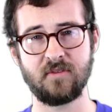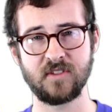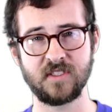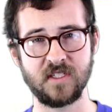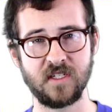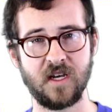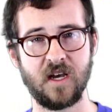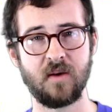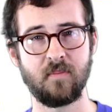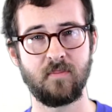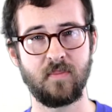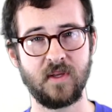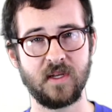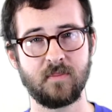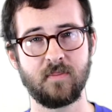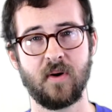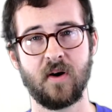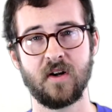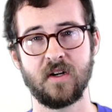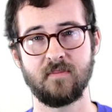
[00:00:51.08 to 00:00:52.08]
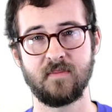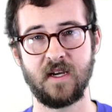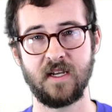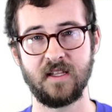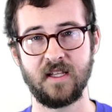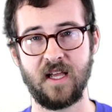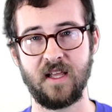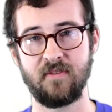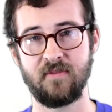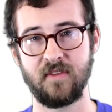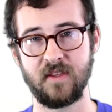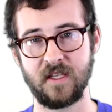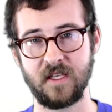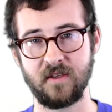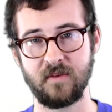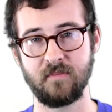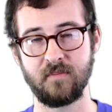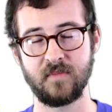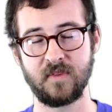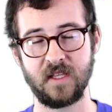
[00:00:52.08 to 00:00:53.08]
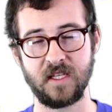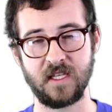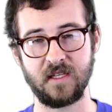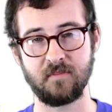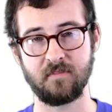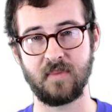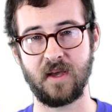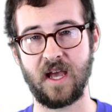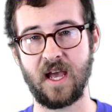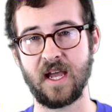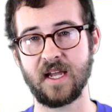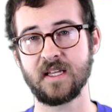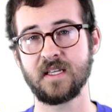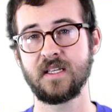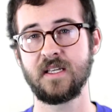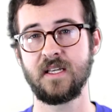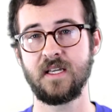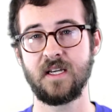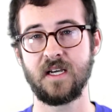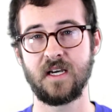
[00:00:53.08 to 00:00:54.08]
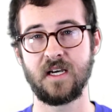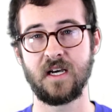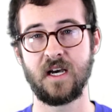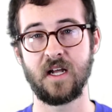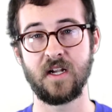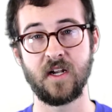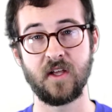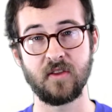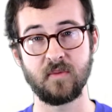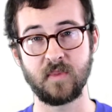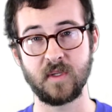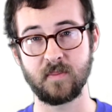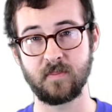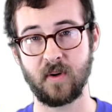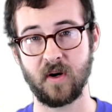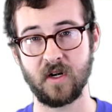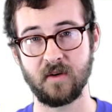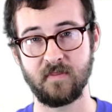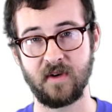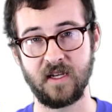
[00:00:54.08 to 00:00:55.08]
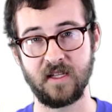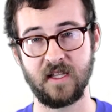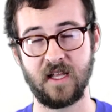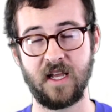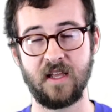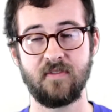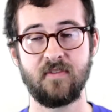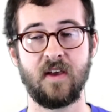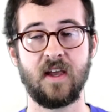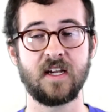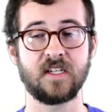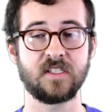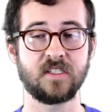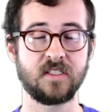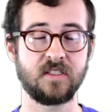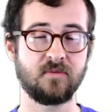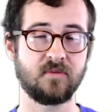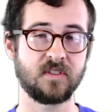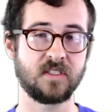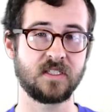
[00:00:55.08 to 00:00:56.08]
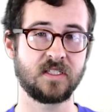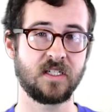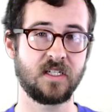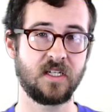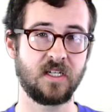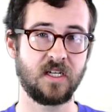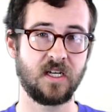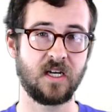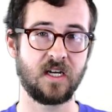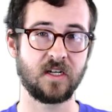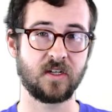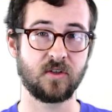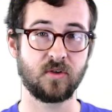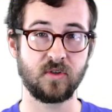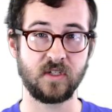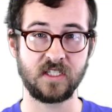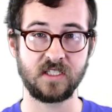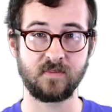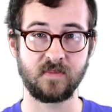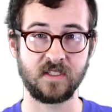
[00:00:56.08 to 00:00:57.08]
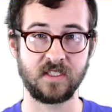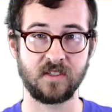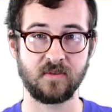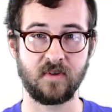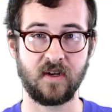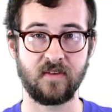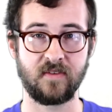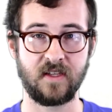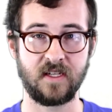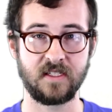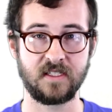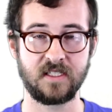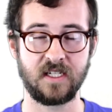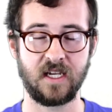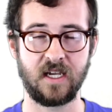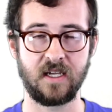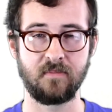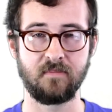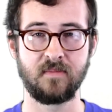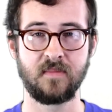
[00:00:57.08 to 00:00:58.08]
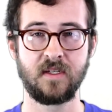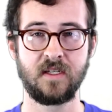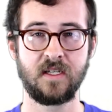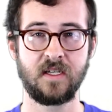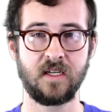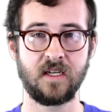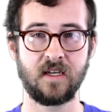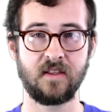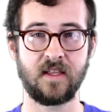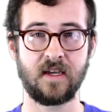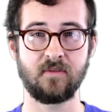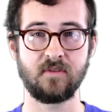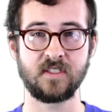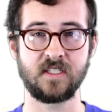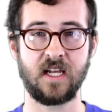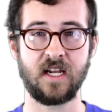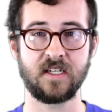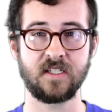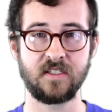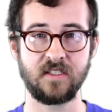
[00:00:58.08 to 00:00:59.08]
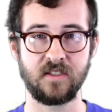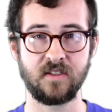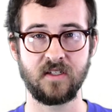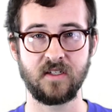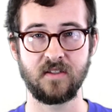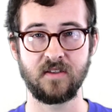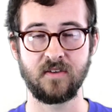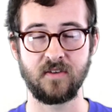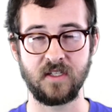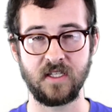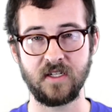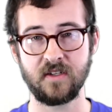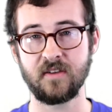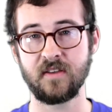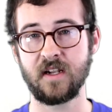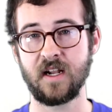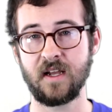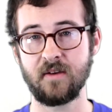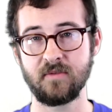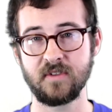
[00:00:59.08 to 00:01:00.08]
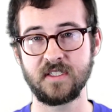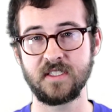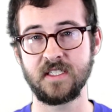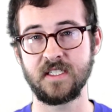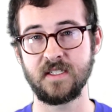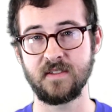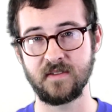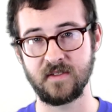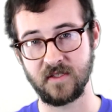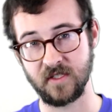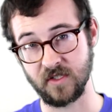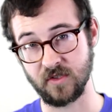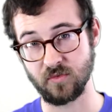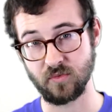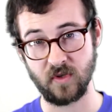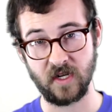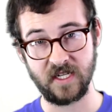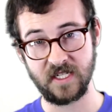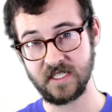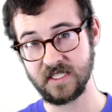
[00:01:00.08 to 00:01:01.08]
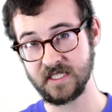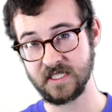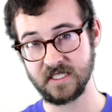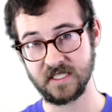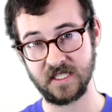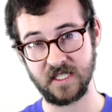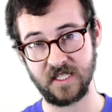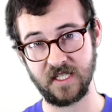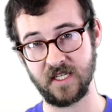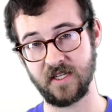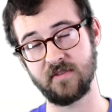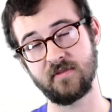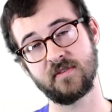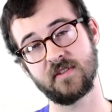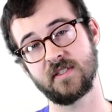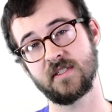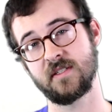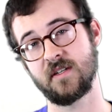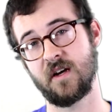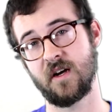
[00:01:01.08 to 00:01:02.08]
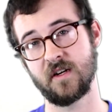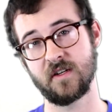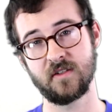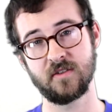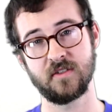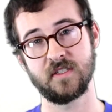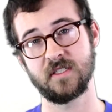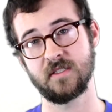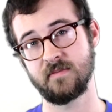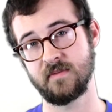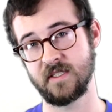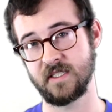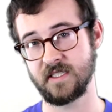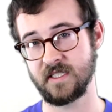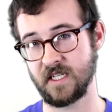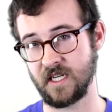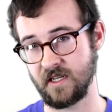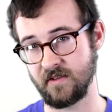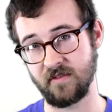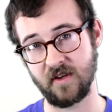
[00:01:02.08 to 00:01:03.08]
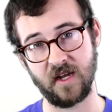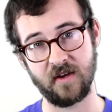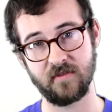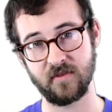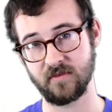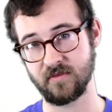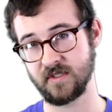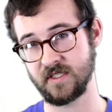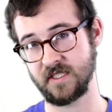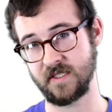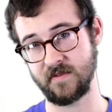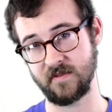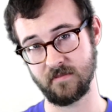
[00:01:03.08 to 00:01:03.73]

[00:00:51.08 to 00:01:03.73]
That was a big part of my life thinking back. Another big part of my life actually was Christmas around that time. That was actually the year that I received the greatest gift on Christmas that I've ever